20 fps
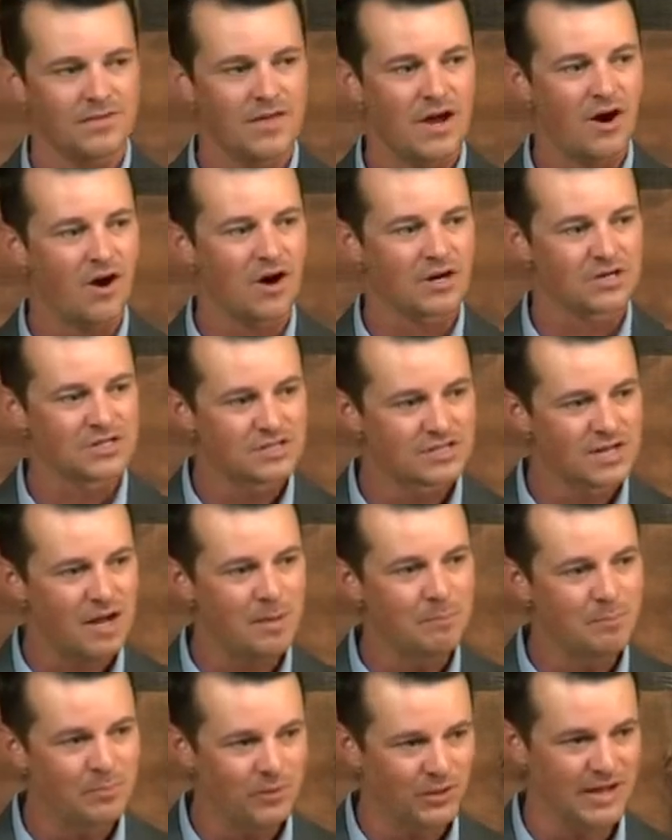There are
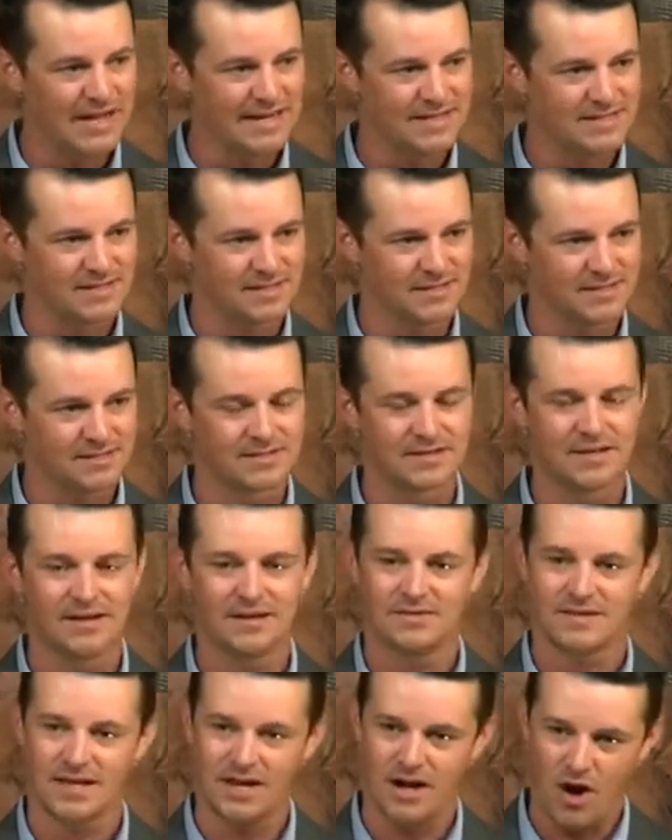some places
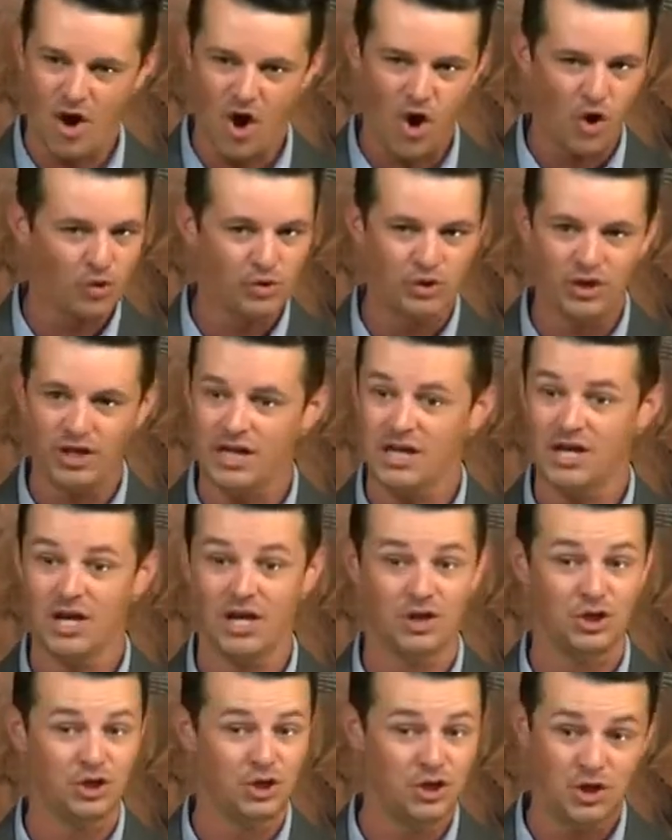that only
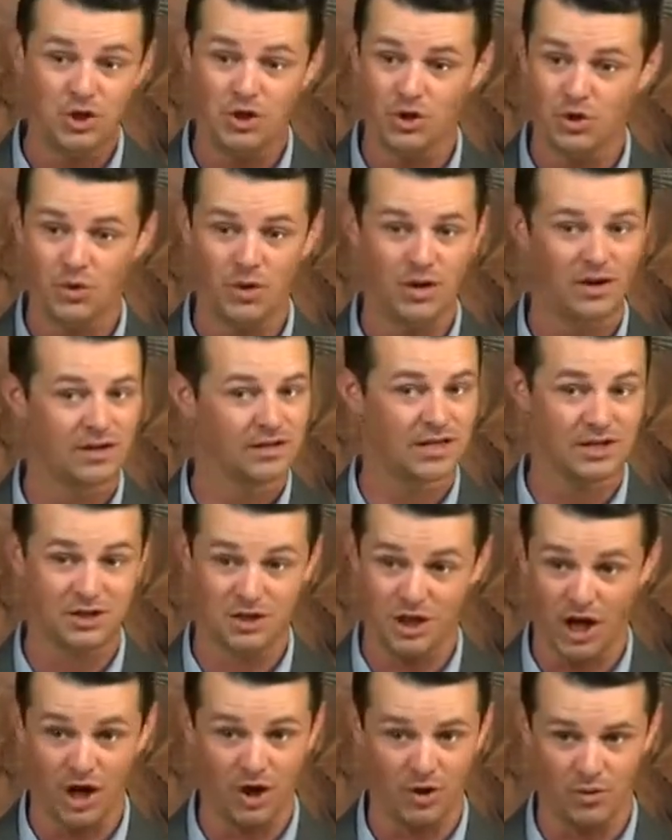you
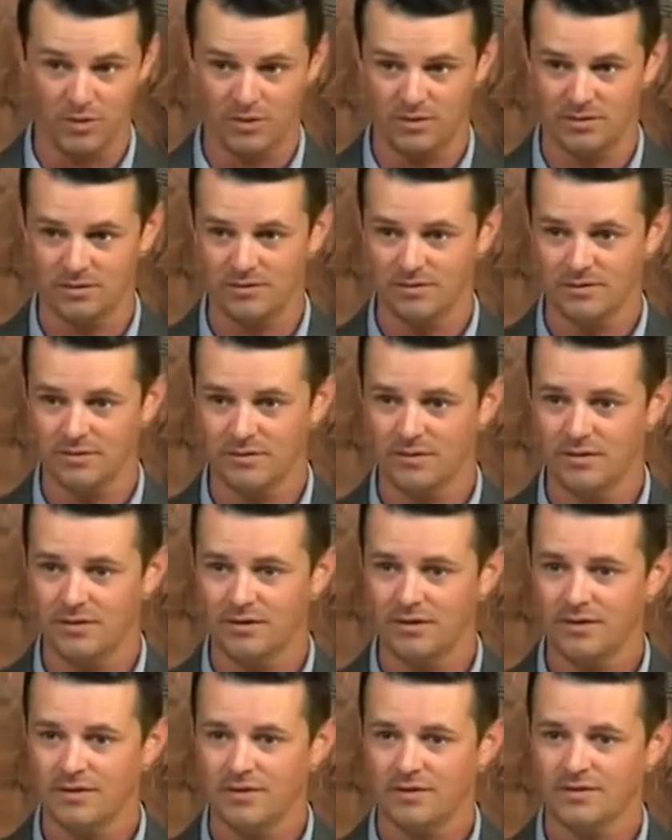can go.
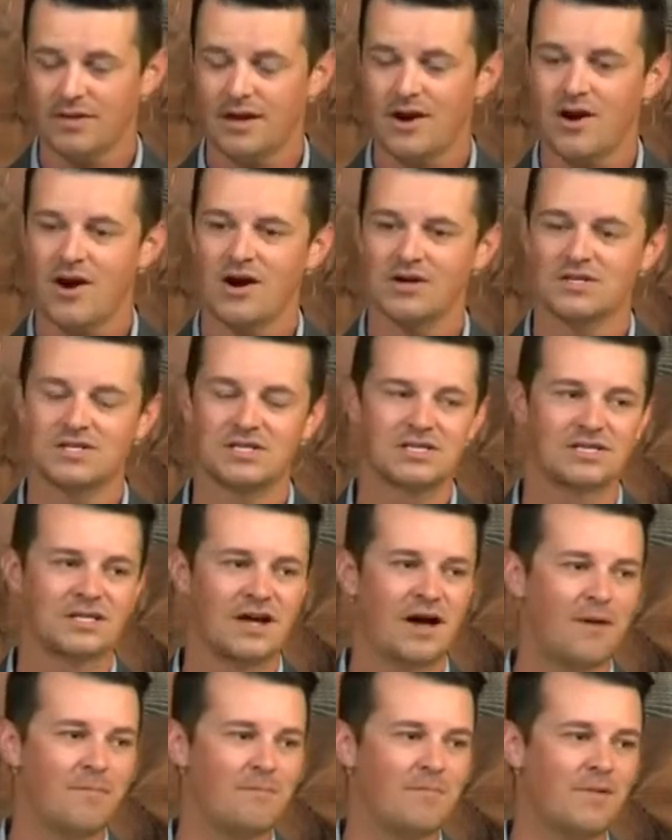There are
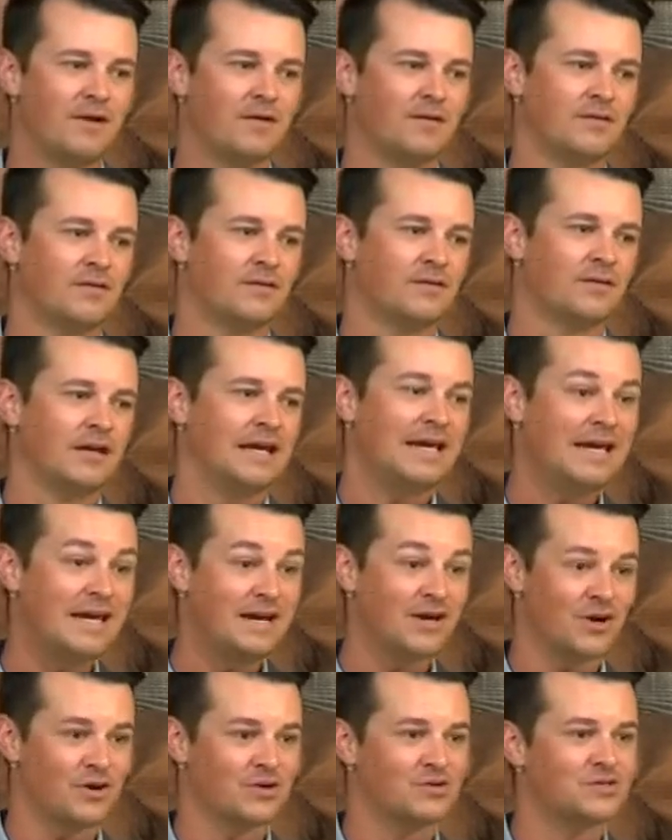some
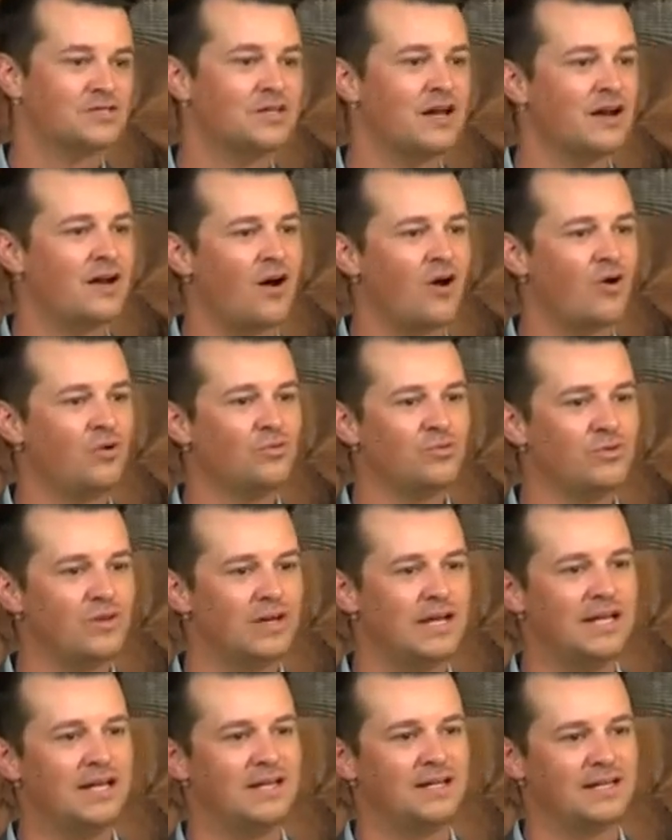ears that
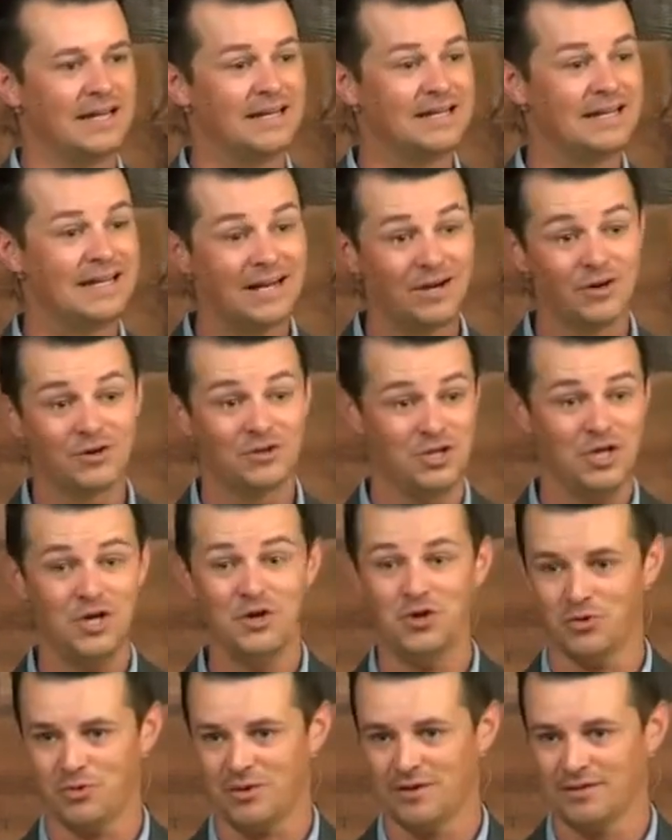only can hear
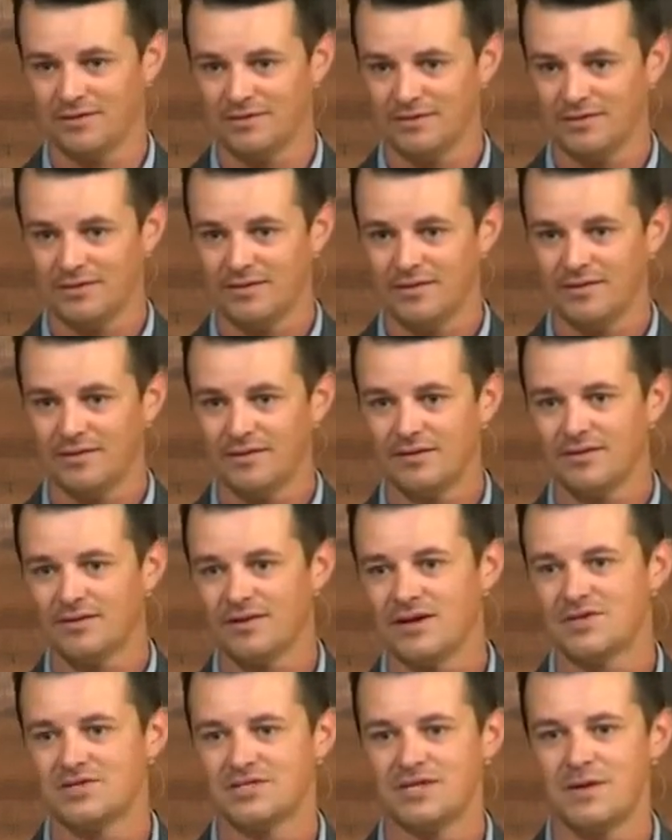you.
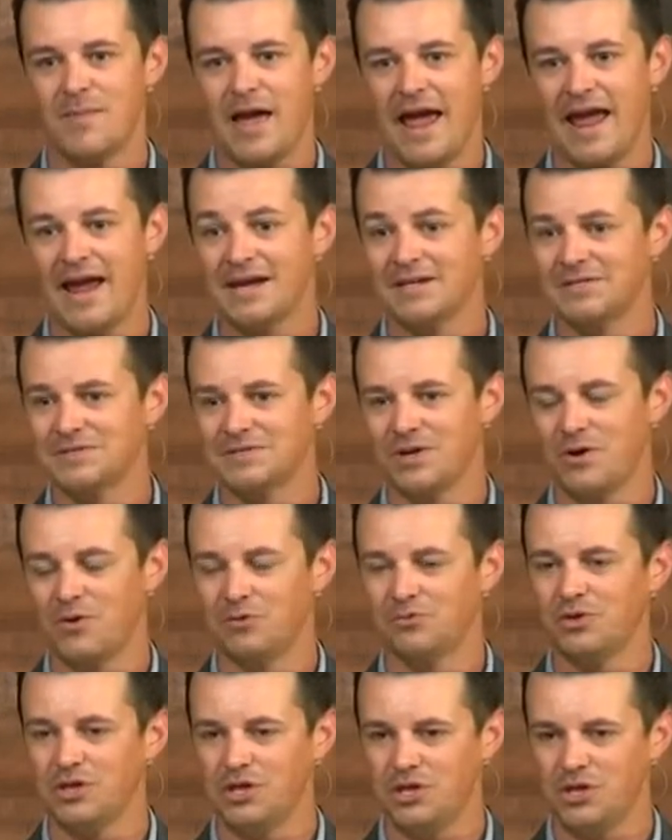There are some hands
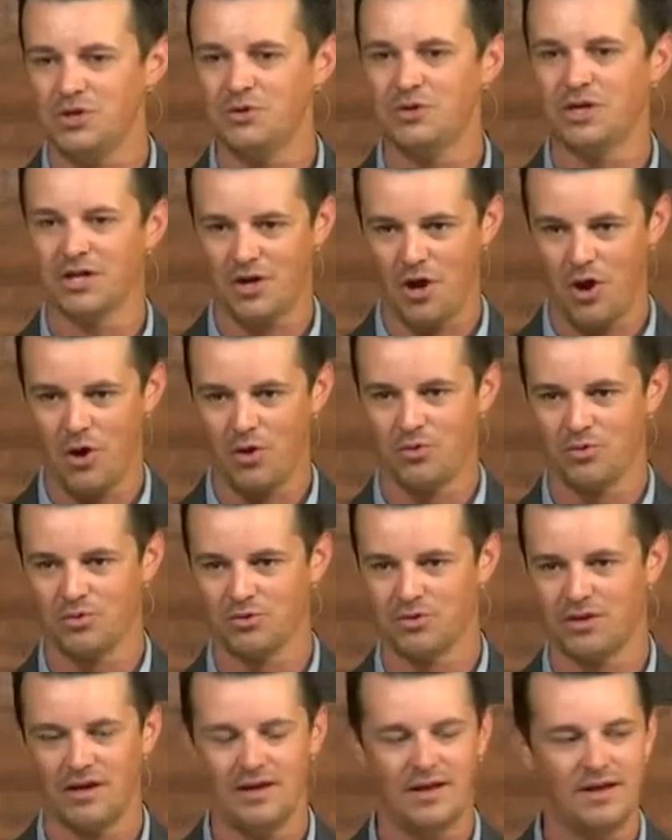only you can
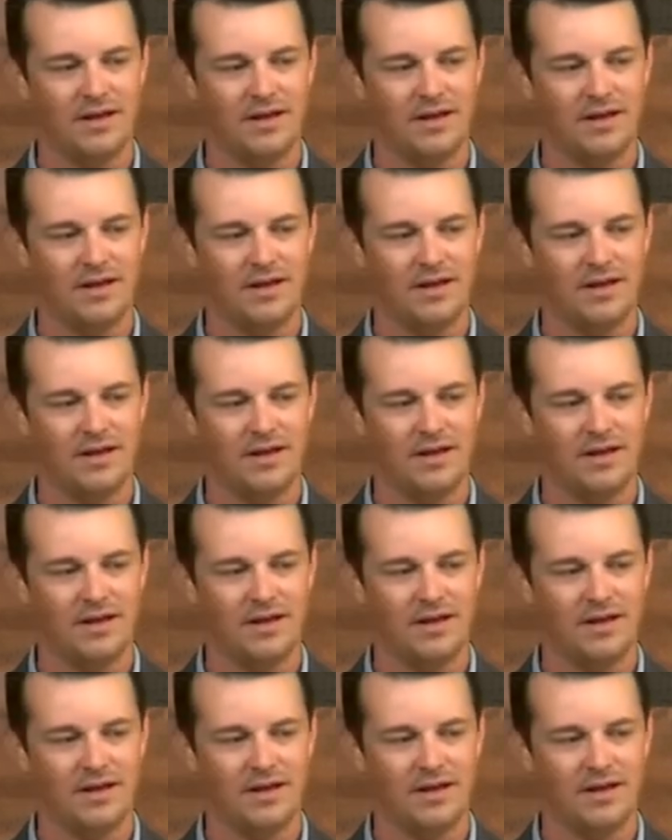hold.